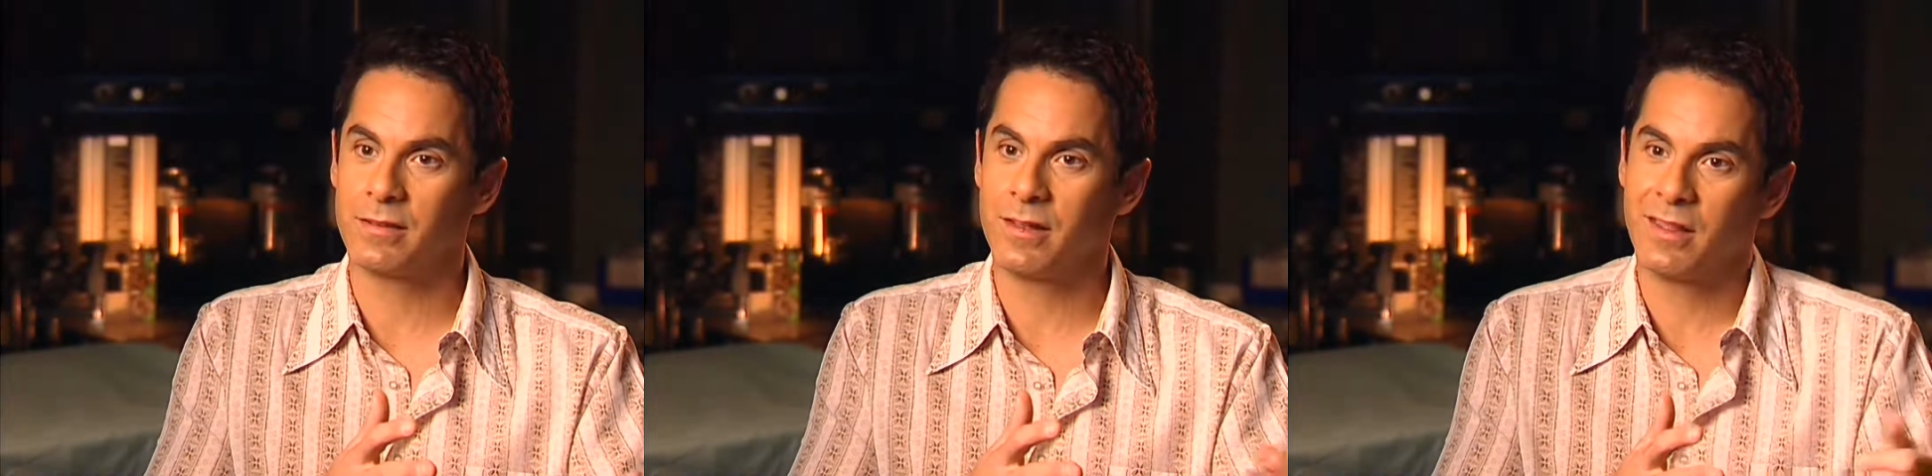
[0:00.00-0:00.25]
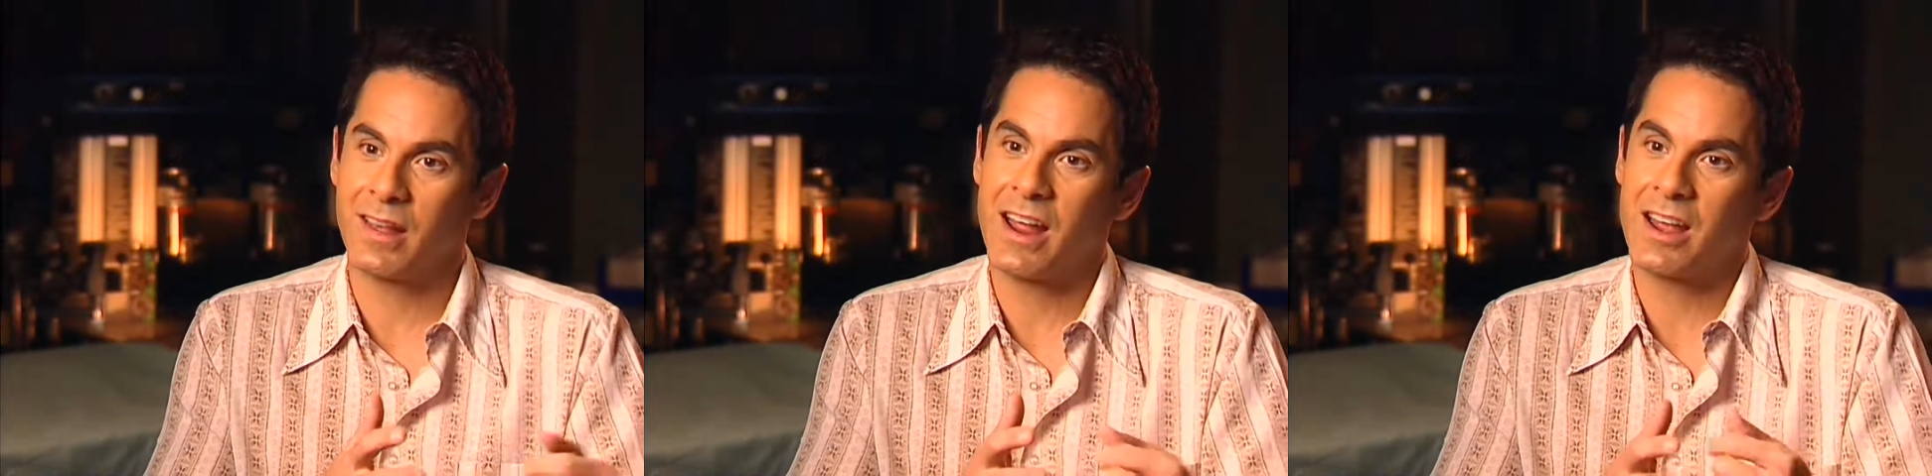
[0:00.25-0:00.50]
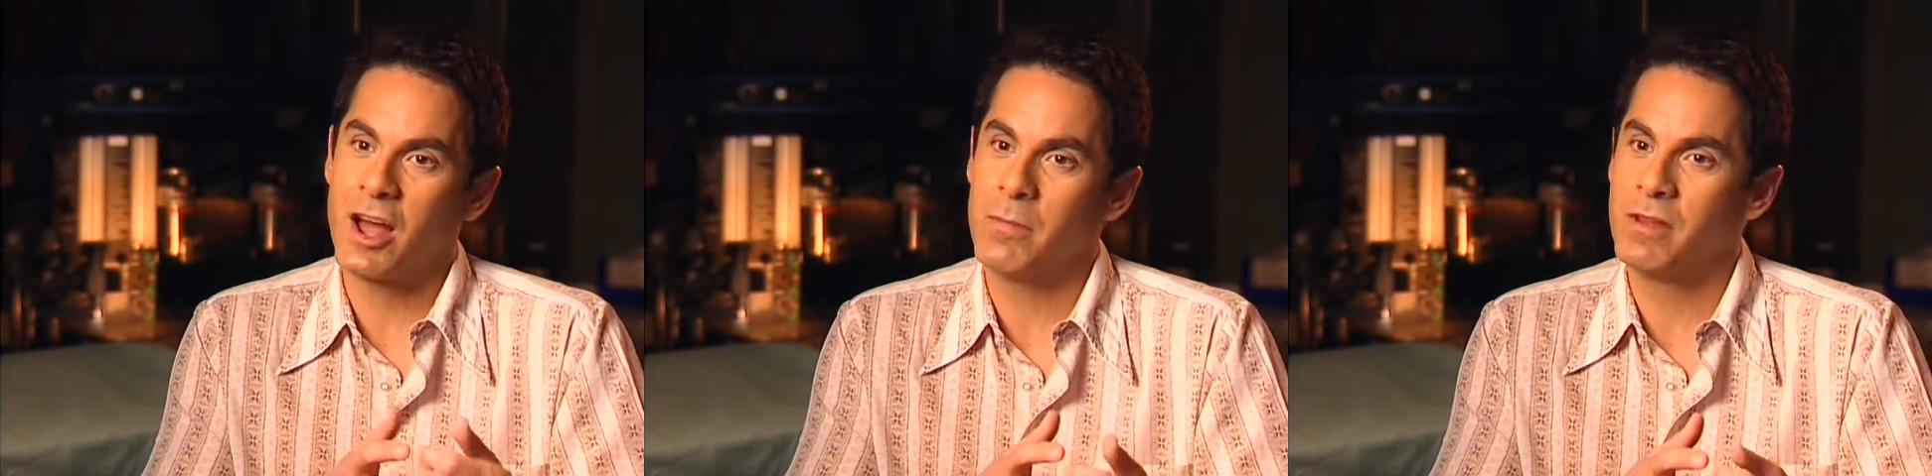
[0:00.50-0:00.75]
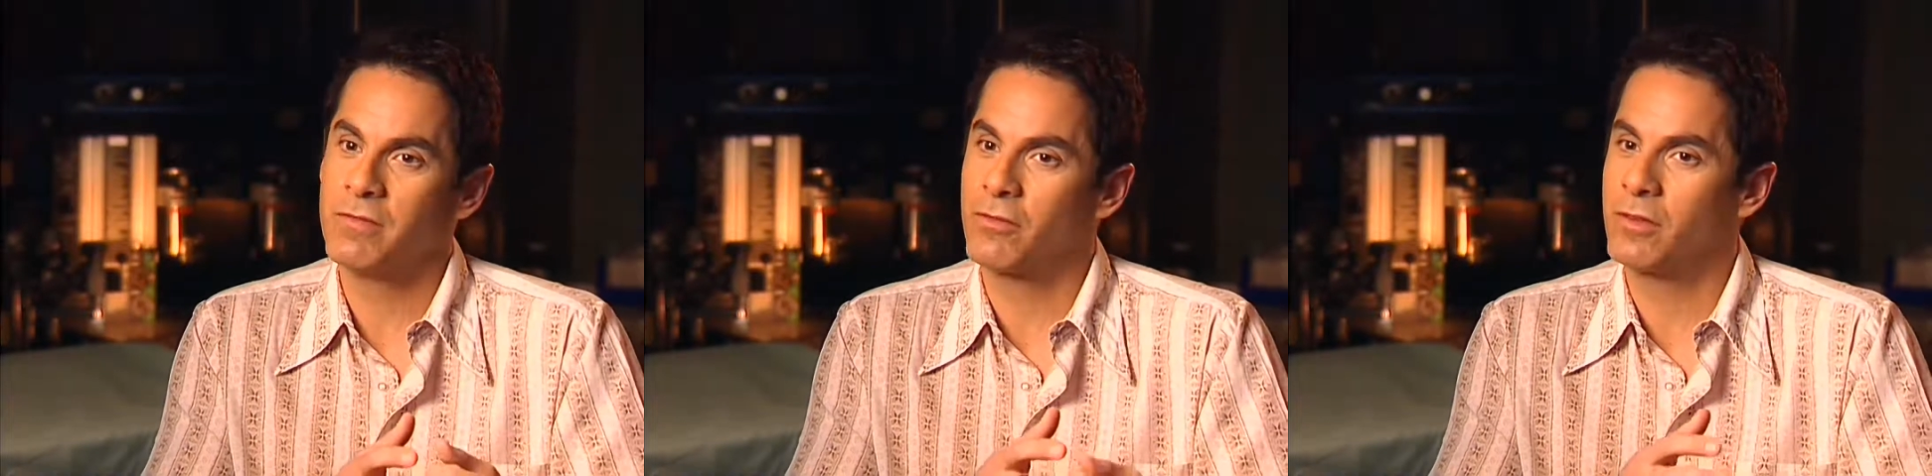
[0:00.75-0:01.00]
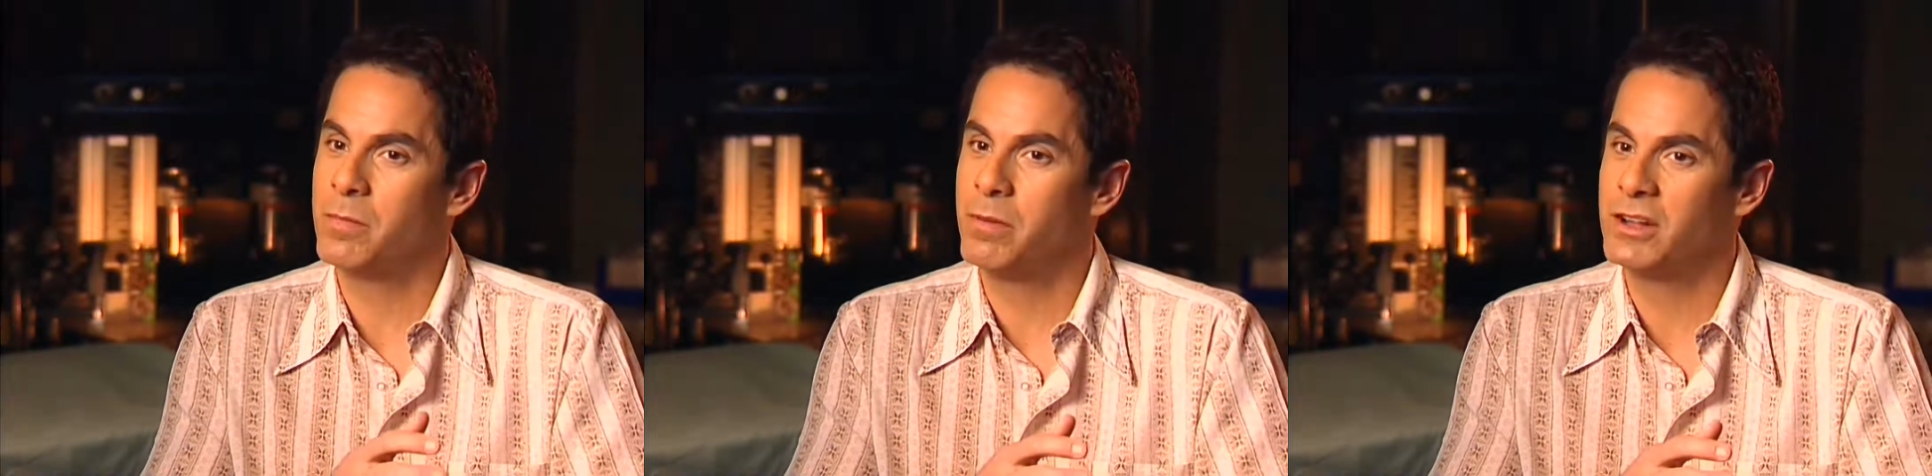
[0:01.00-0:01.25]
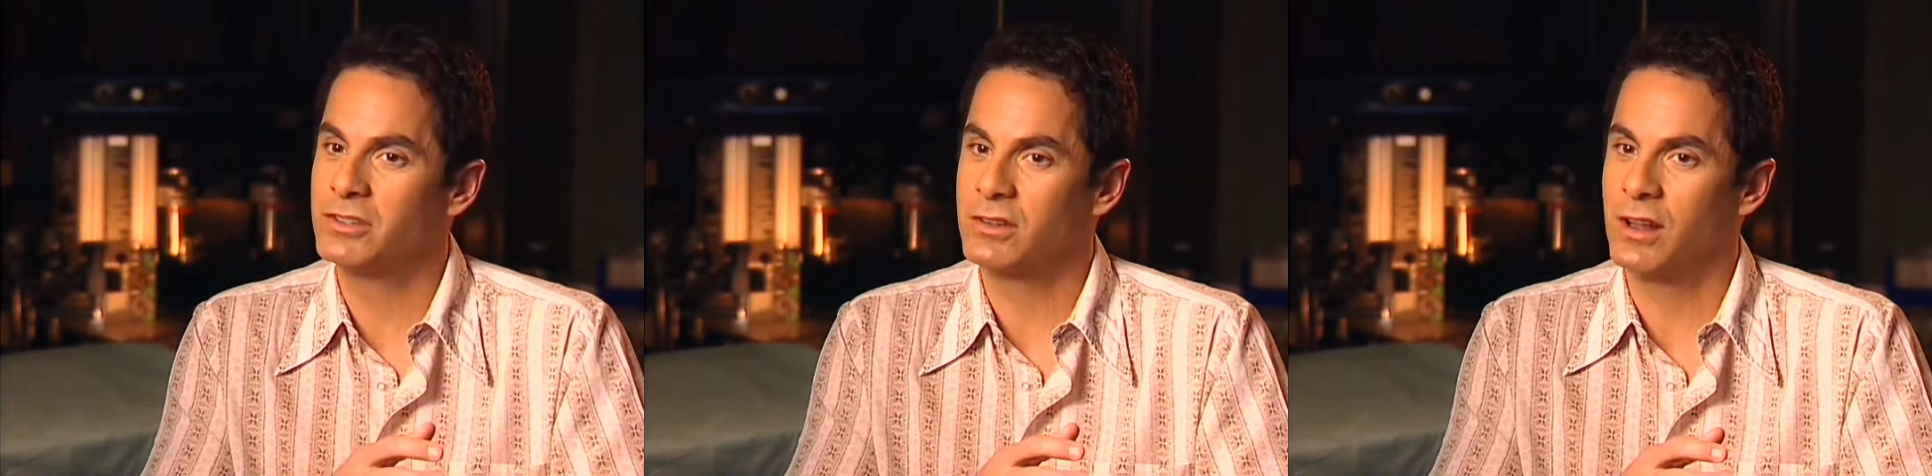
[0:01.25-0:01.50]
and then I come in for the
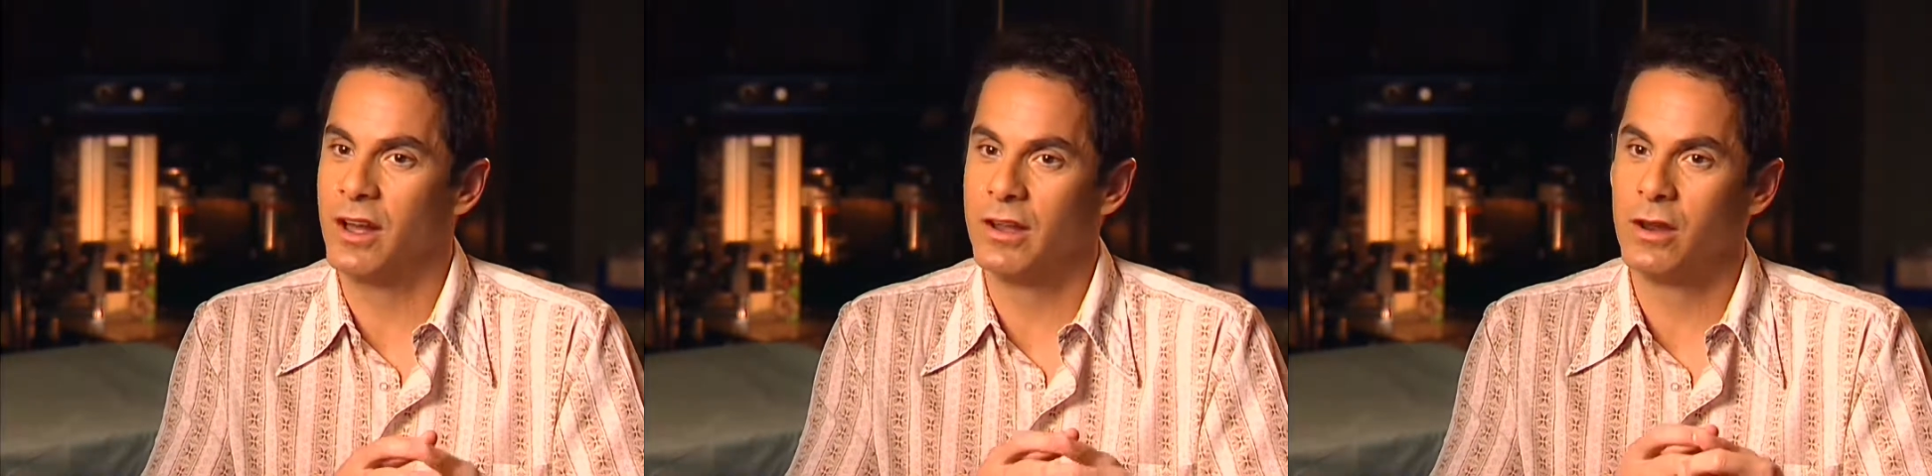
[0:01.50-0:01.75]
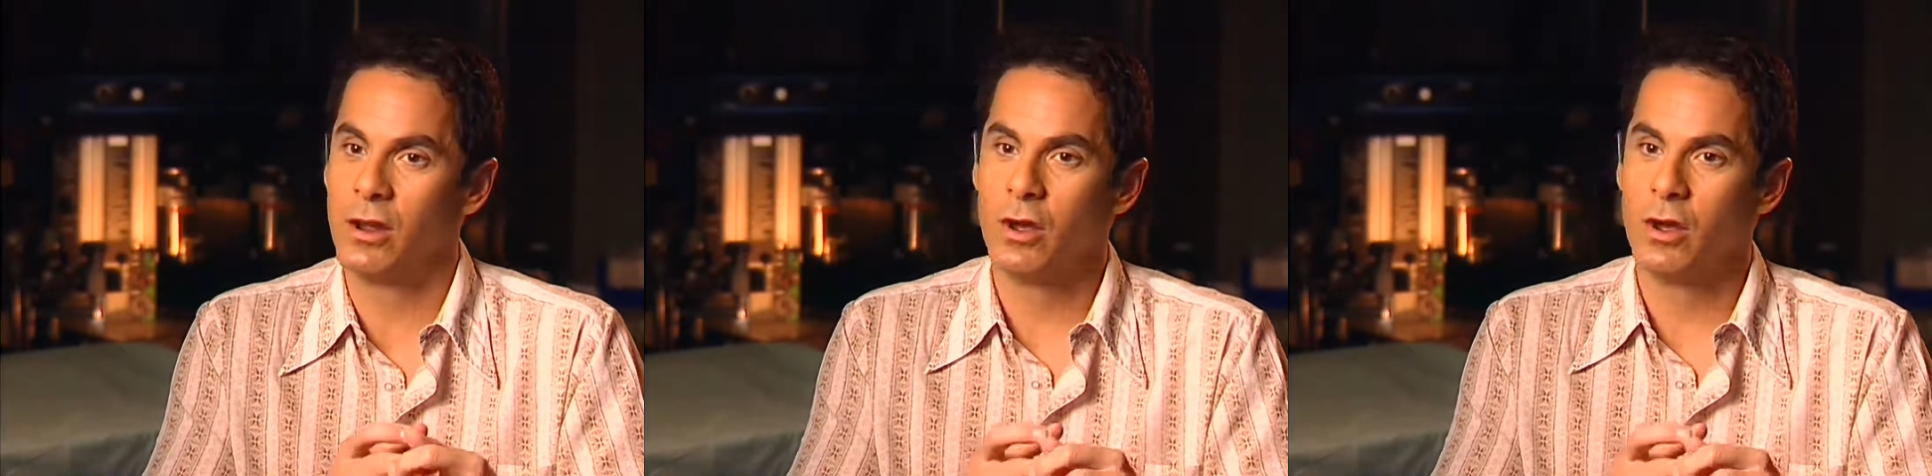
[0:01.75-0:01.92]
punchline